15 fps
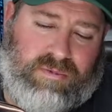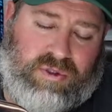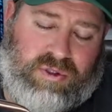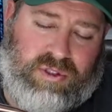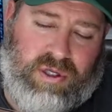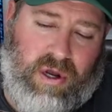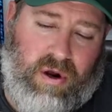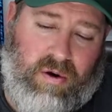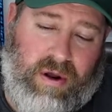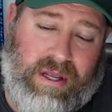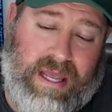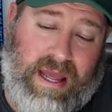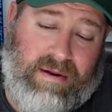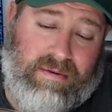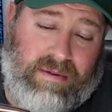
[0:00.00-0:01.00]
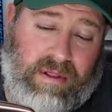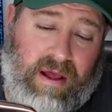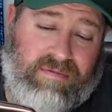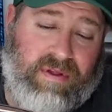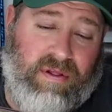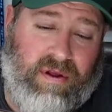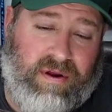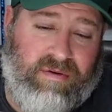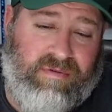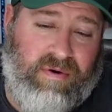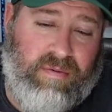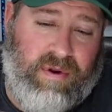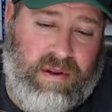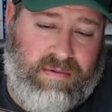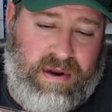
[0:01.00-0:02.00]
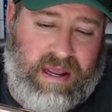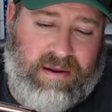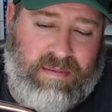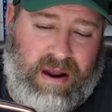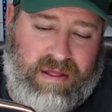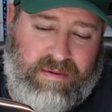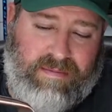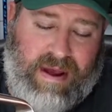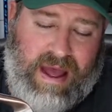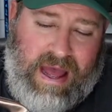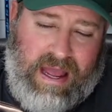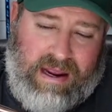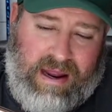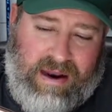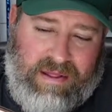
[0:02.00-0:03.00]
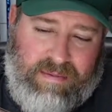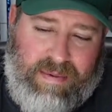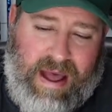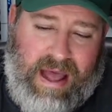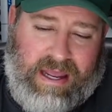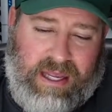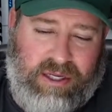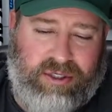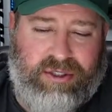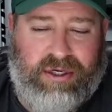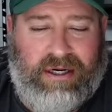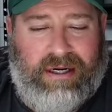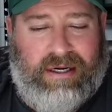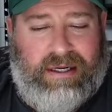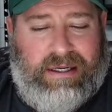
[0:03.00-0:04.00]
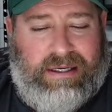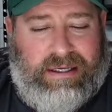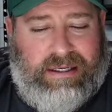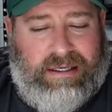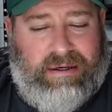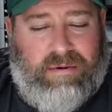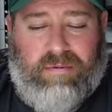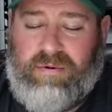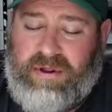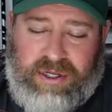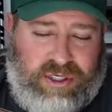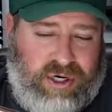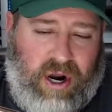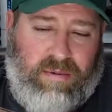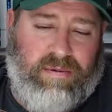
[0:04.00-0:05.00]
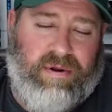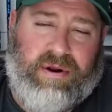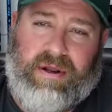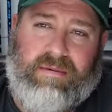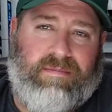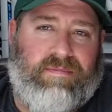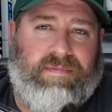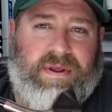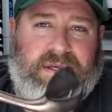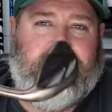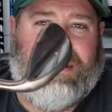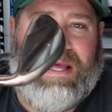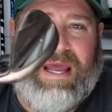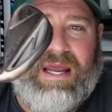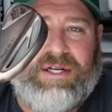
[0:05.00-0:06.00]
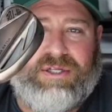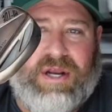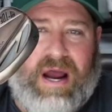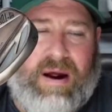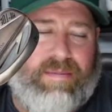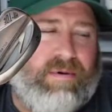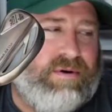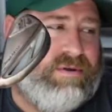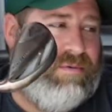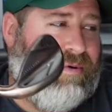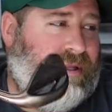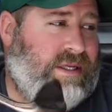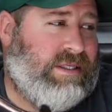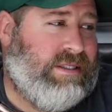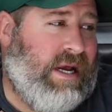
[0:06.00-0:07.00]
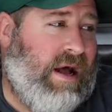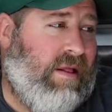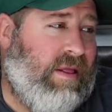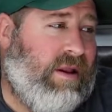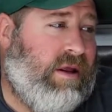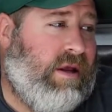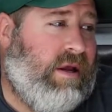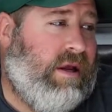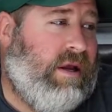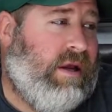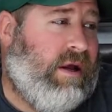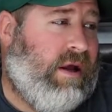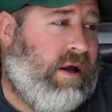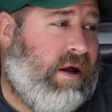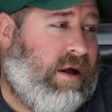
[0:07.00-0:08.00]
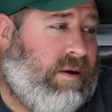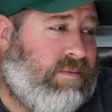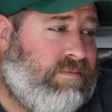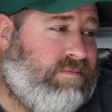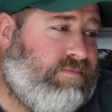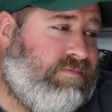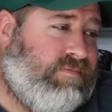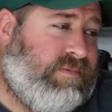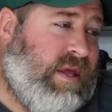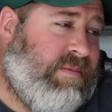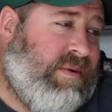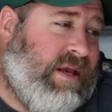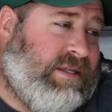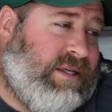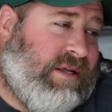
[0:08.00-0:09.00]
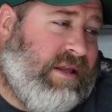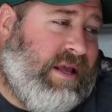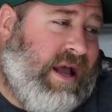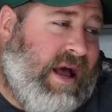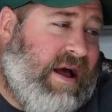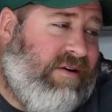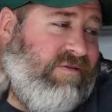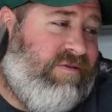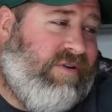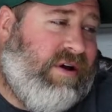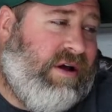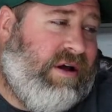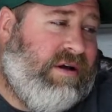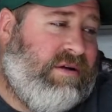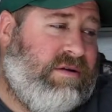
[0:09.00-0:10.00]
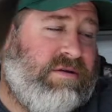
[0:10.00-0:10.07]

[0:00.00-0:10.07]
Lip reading: So again, love the look of them when you take them out of the bag, out of the package. Really sharp looking. Like I said, the aged copper is really solid. They basically have a